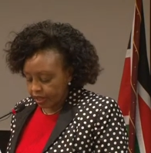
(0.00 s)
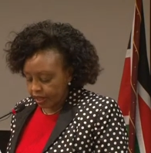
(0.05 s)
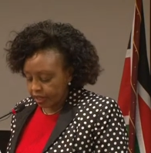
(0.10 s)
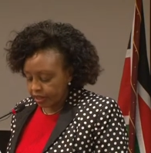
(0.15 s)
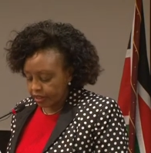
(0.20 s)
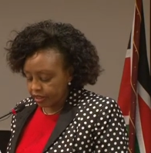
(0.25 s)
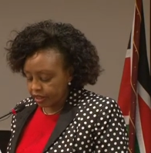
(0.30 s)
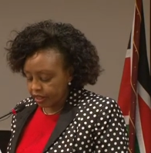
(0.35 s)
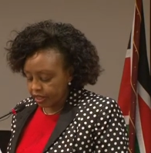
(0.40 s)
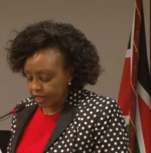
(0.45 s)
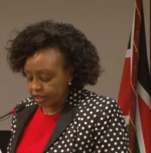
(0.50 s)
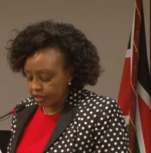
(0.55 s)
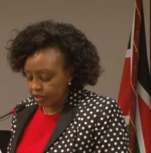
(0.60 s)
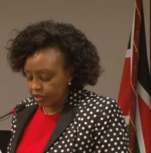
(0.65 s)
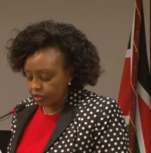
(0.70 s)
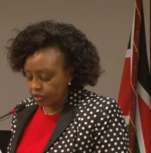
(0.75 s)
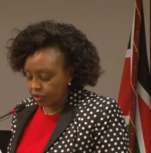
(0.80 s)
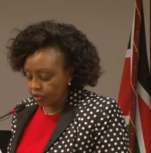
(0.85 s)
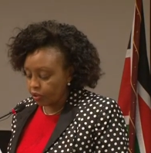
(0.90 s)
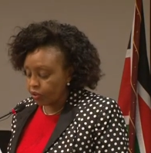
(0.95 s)

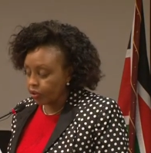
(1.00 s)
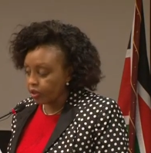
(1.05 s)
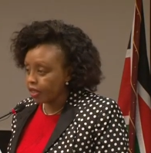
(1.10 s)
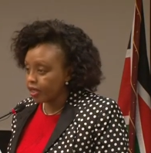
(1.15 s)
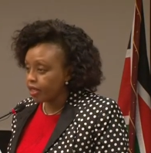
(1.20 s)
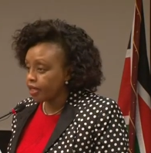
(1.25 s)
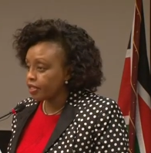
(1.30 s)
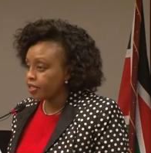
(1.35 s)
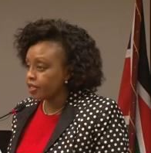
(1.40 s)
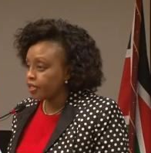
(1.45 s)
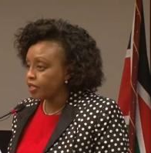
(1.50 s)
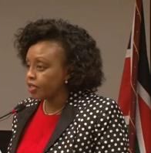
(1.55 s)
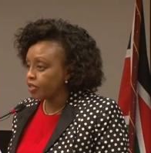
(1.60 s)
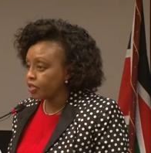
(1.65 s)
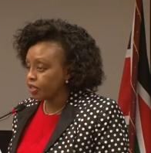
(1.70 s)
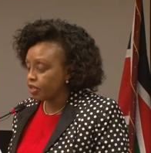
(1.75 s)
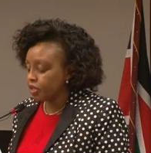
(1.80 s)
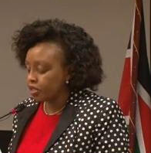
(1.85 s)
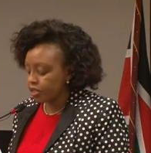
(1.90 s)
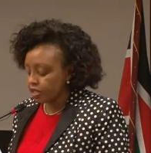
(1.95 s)
International
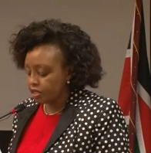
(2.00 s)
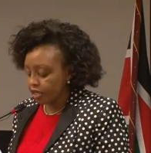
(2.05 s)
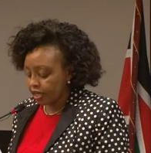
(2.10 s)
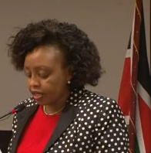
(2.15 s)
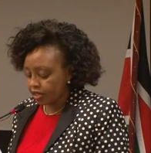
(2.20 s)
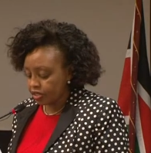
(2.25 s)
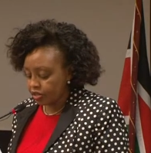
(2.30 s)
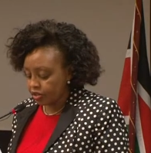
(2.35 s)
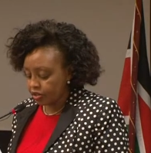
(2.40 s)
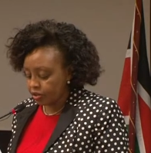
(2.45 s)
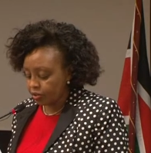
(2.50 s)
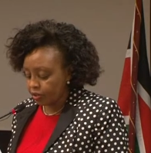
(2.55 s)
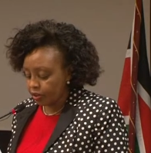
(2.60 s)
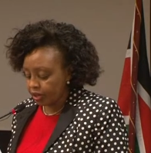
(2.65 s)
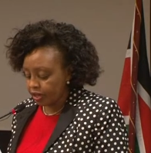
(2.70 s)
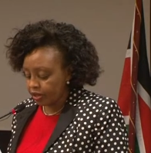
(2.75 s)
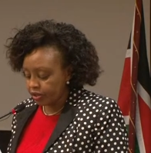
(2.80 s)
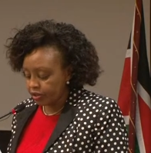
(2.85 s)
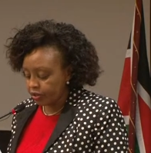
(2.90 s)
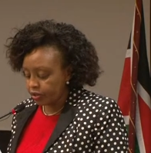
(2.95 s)
organizations, as you
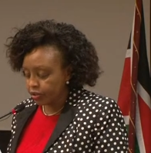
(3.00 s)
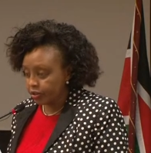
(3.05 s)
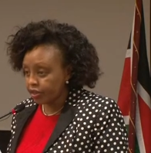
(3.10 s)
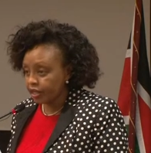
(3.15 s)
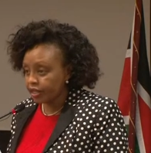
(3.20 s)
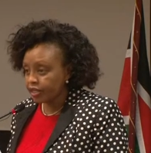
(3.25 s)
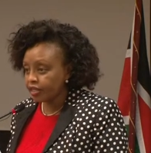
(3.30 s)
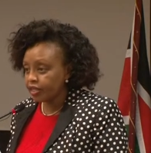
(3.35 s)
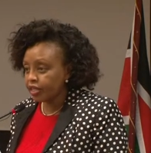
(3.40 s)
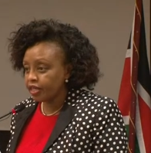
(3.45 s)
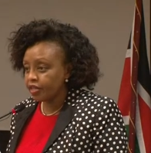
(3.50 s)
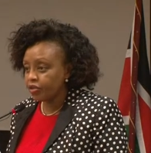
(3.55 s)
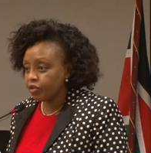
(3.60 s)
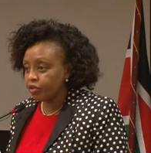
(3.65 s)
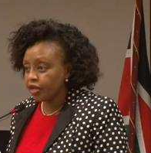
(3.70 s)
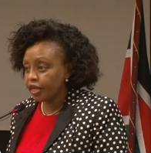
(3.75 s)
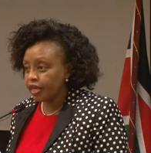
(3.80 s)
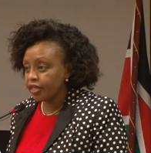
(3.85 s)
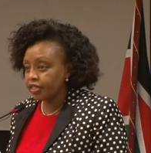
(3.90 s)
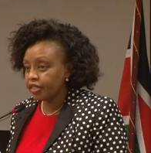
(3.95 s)
well know, that the
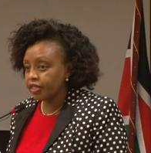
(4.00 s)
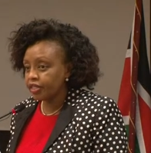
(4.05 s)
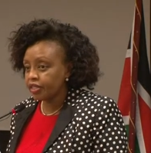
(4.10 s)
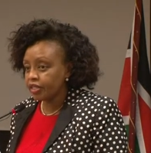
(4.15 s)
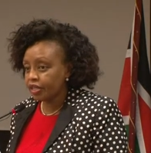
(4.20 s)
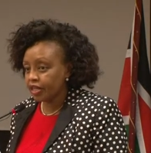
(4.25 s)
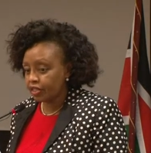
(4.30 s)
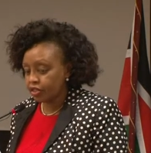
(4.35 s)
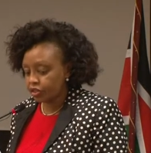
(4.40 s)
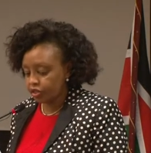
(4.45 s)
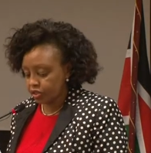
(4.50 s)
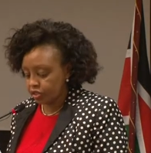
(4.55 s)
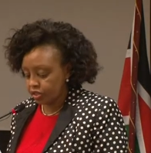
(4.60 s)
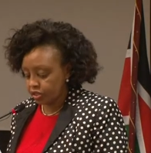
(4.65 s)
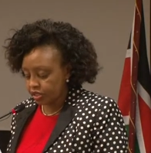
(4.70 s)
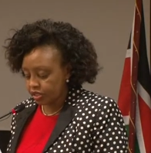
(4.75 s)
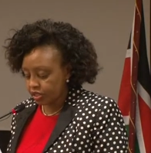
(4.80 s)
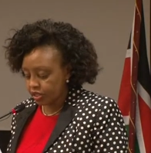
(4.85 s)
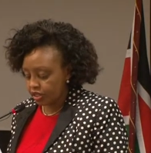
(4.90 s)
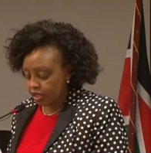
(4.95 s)
United
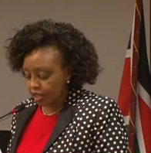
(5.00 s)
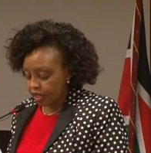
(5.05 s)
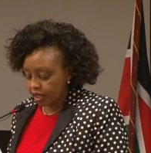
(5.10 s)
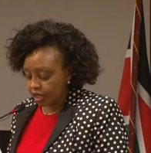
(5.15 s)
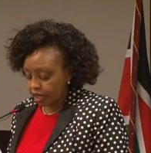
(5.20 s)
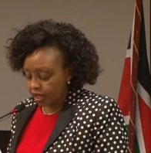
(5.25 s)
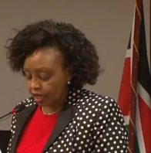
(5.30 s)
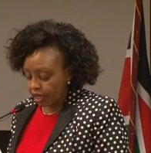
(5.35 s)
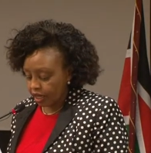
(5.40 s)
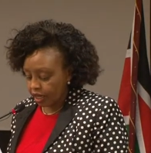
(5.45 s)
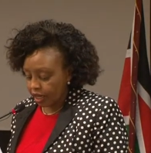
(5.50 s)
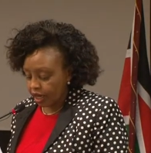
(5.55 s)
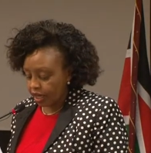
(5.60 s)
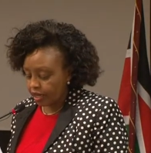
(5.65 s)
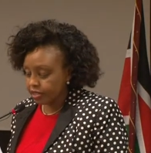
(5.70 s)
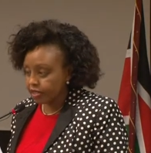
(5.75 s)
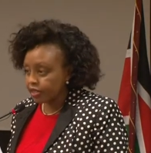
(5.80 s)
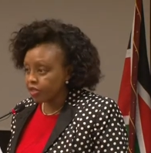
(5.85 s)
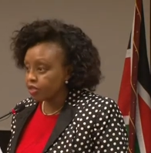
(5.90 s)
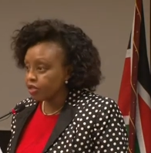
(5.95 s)
Nations
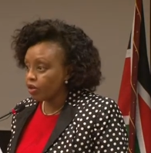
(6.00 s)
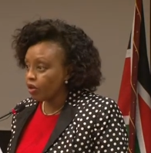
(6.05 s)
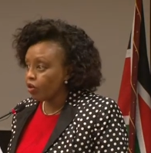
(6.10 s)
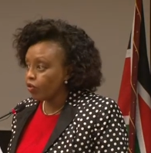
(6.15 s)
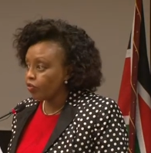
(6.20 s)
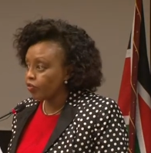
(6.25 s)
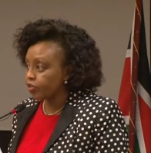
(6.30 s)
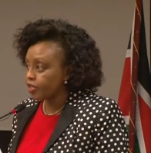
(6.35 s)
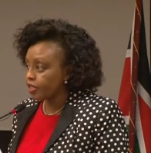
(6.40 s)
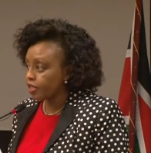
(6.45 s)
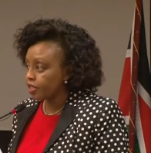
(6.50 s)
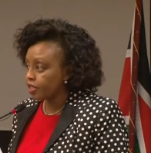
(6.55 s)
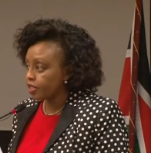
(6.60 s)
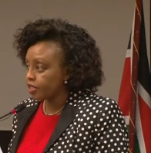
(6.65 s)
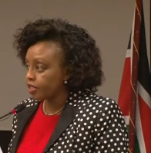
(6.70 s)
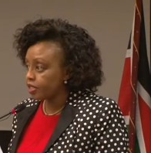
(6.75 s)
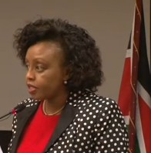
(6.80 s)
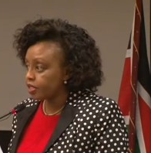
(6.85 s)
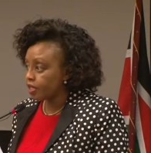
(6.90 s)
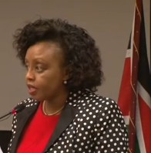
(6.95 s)
has its
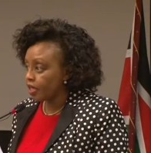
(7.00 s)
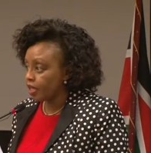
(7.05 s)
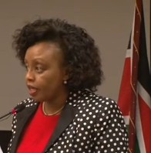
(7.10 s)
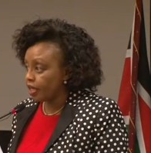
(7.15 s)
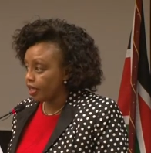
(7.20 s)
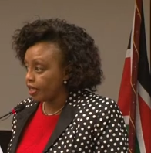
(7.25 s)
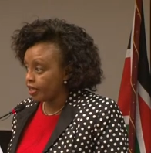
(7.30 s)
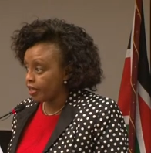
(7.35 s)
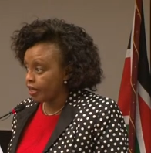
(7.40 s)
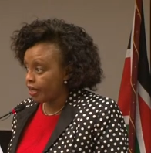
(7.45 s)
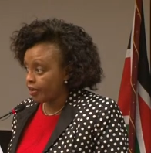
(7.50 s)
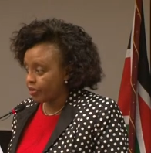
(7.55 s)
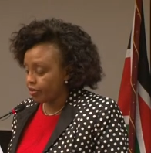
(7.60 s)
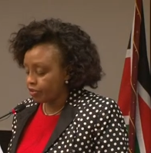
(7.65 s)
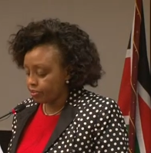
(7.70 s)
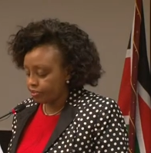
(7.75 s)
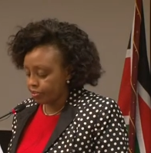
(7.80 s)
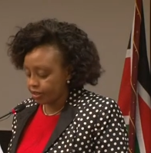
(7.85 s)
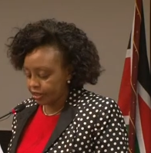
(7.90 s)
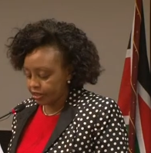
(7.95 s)
offices in
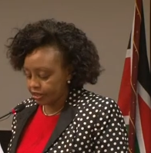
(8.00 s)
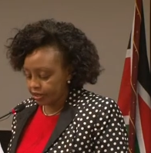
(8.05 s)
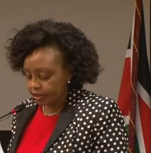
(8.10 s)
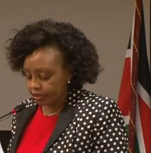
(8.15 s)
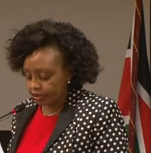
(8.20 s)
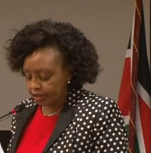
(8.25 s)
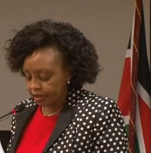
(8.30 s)
Nairobi.